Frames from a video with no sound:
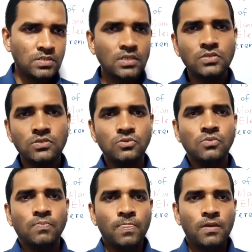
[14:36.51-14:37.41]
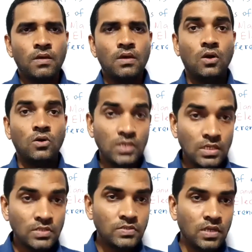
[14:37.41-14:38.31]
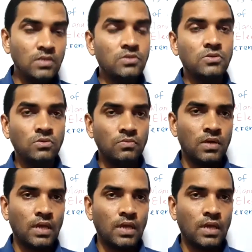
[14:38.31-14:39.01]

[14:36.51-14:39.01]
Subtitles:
turns into